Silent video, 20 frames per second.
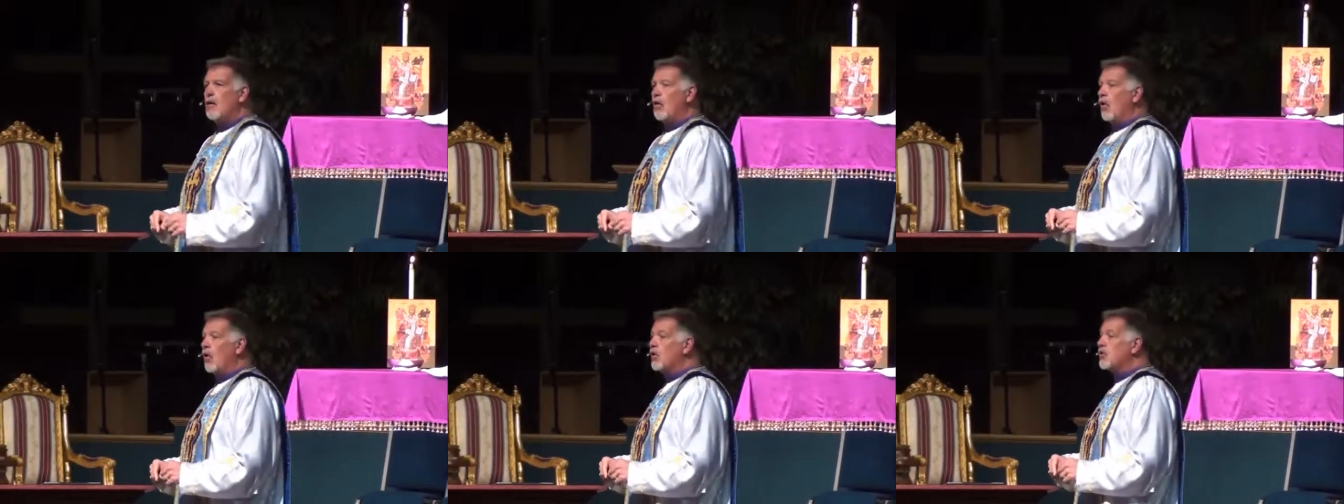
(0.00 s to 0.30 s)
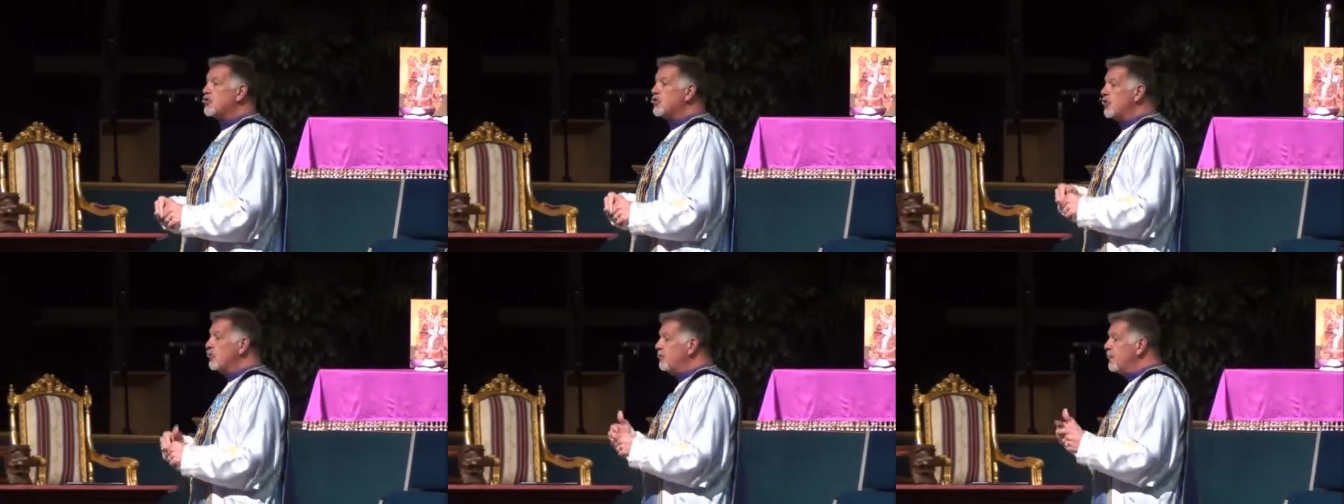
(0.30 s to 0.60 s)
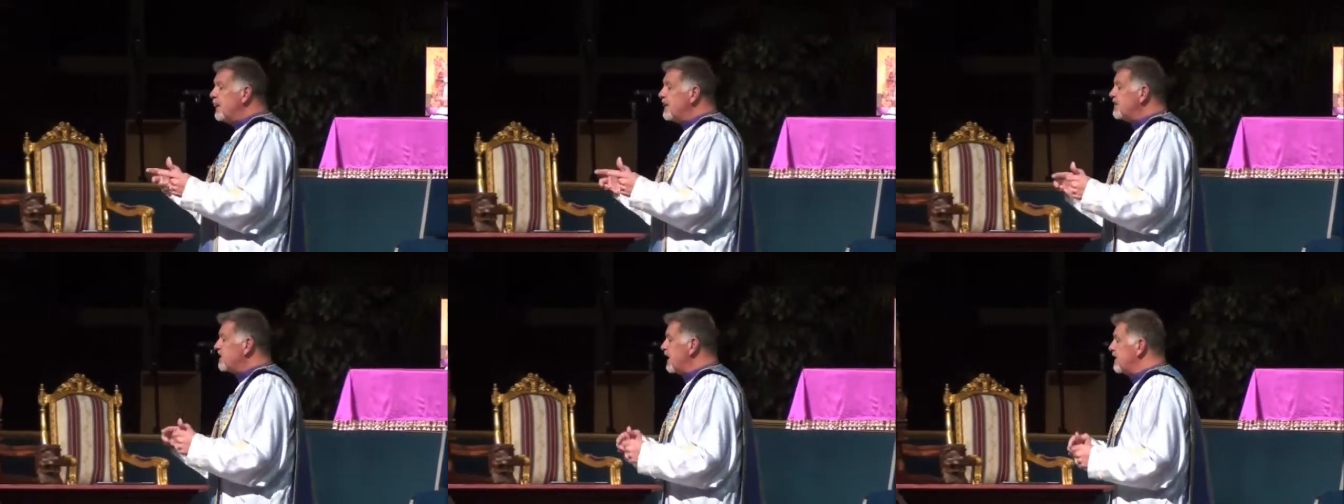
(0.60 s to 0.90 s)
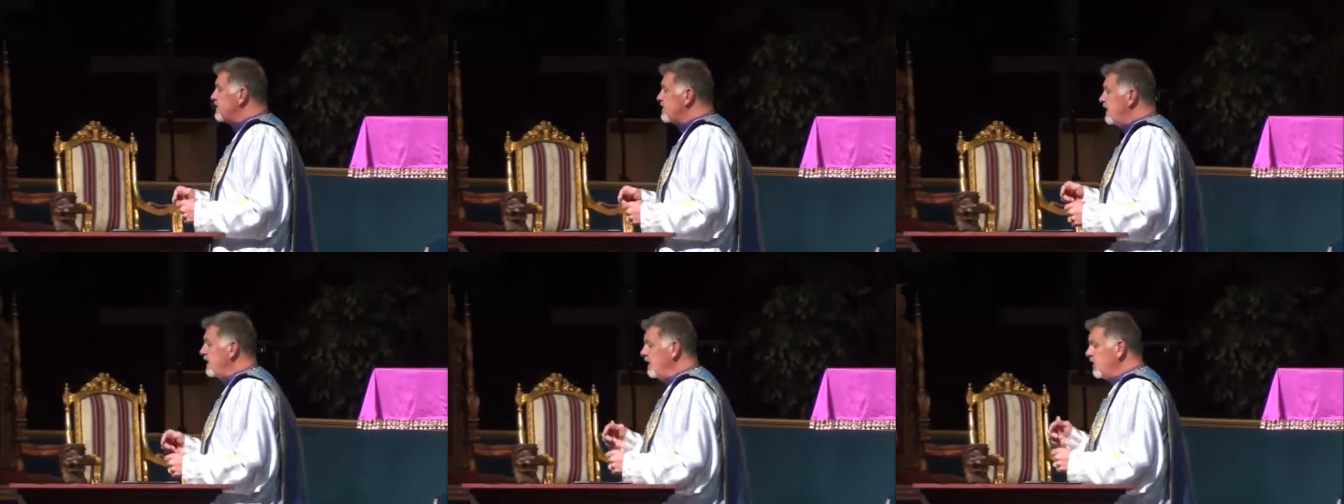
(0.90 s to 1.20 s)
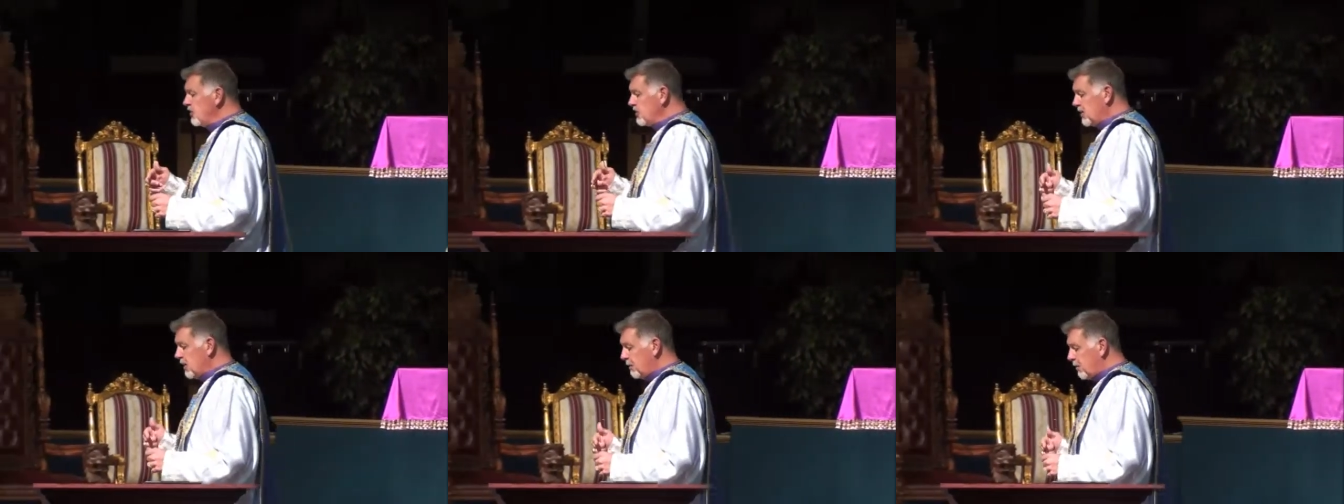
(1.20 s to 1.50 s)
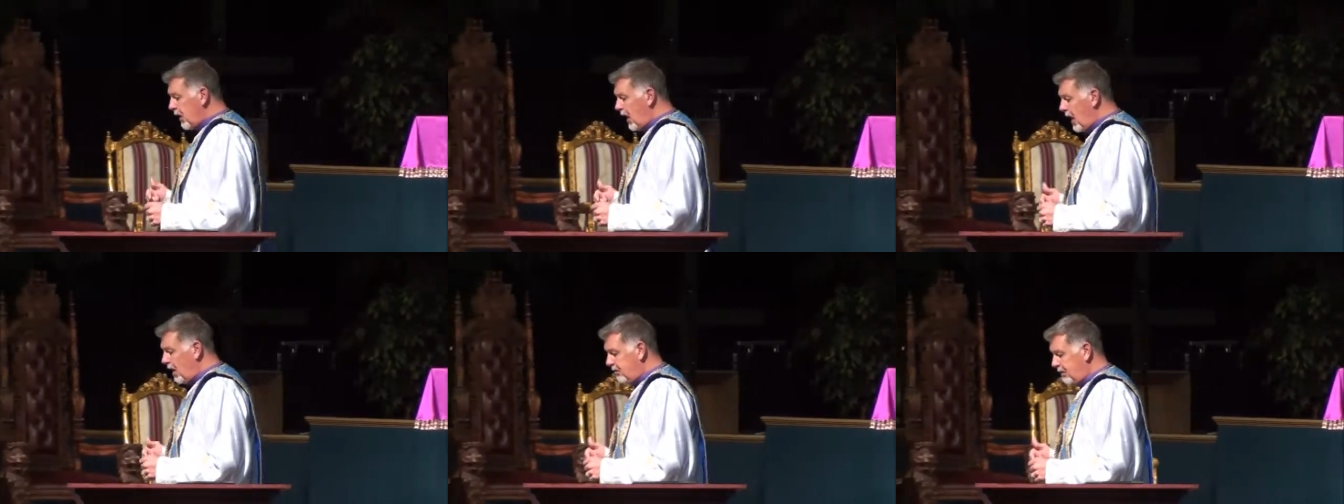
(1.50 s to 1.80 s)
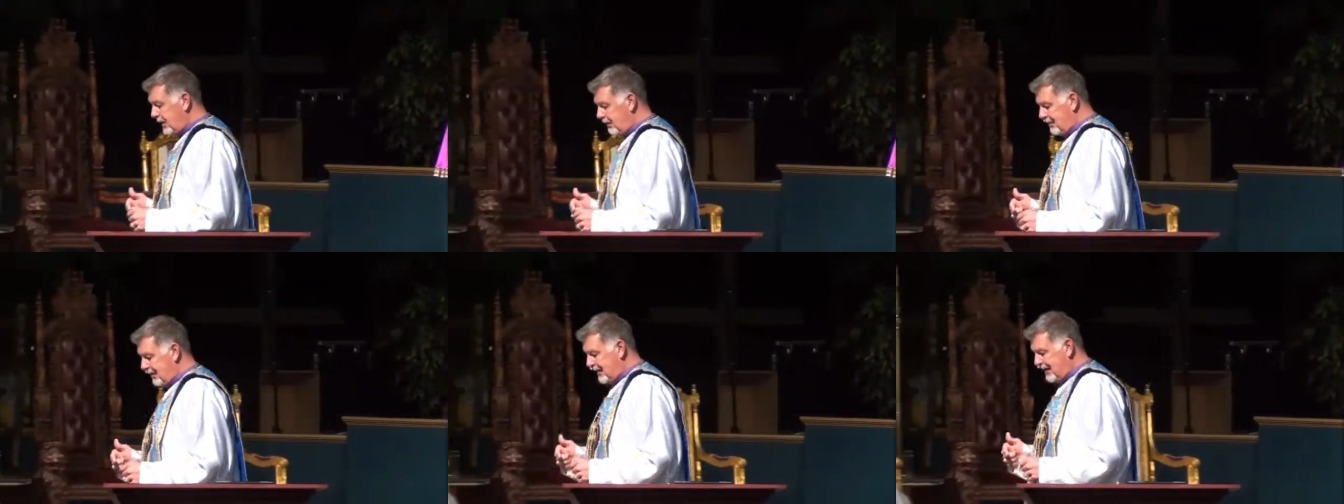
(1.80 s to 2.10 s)
or to be sent. See, here's the
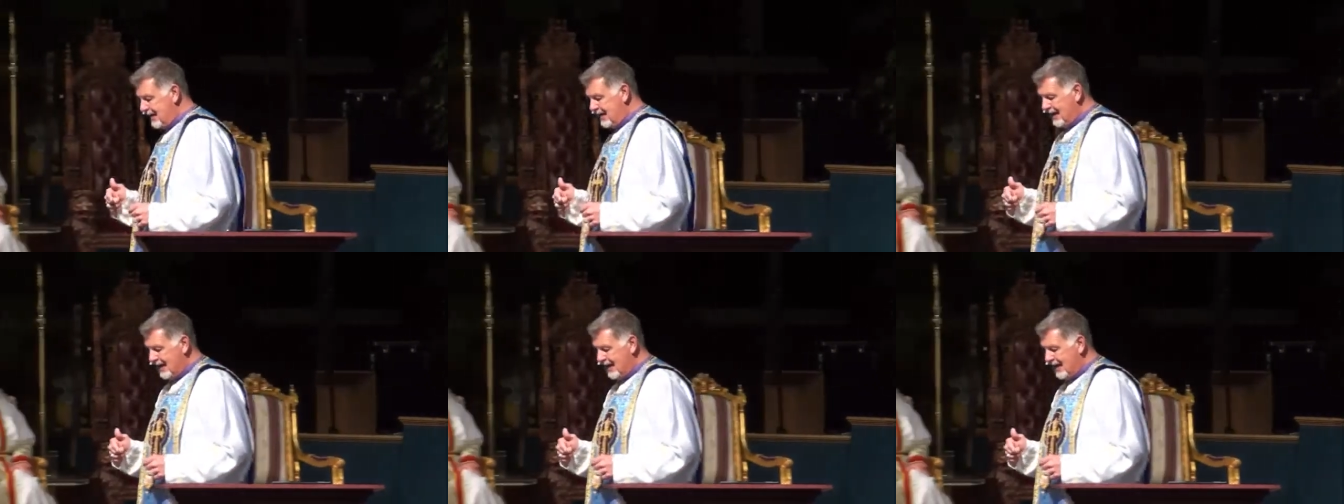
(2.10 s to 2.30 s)
problem